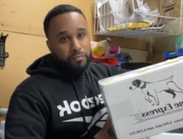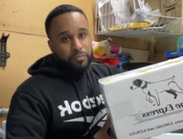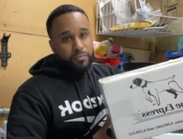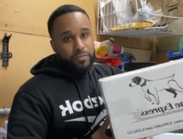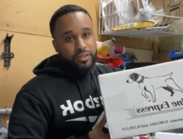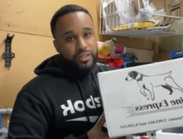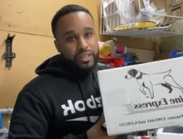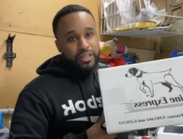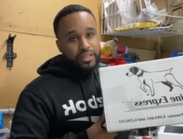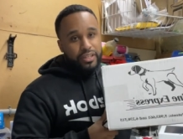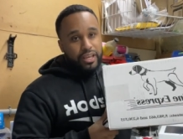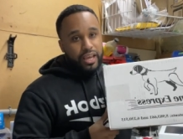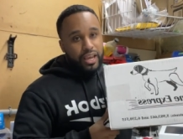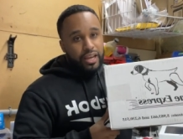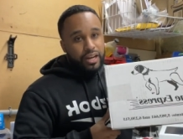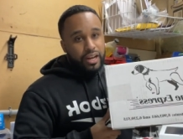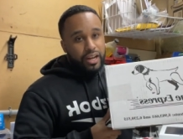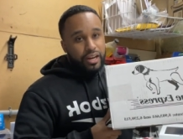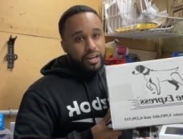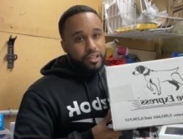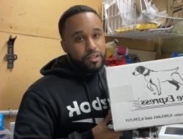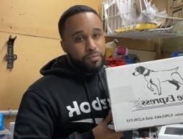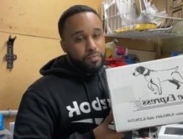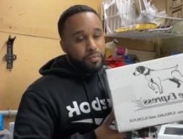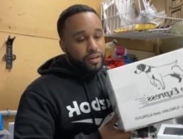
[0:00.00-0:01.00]
It says
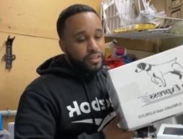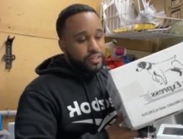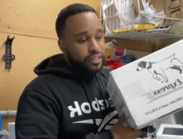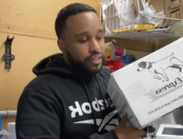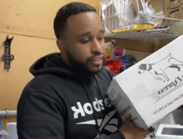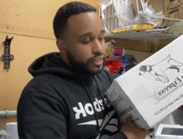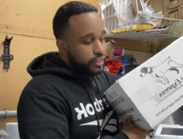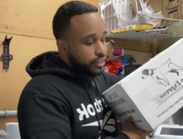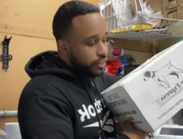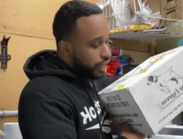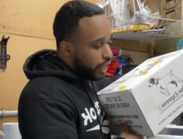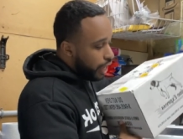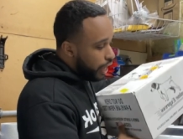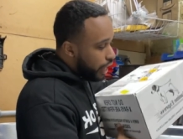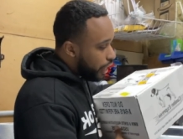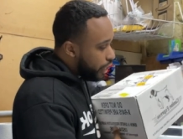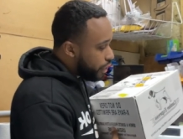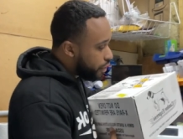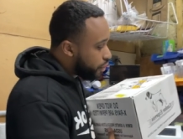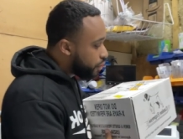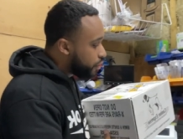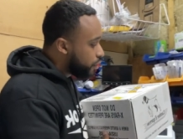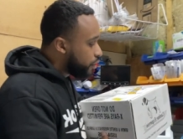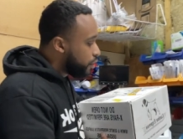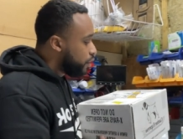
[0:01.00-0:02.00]
Canine Express on the
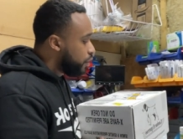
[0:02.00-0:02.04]
side.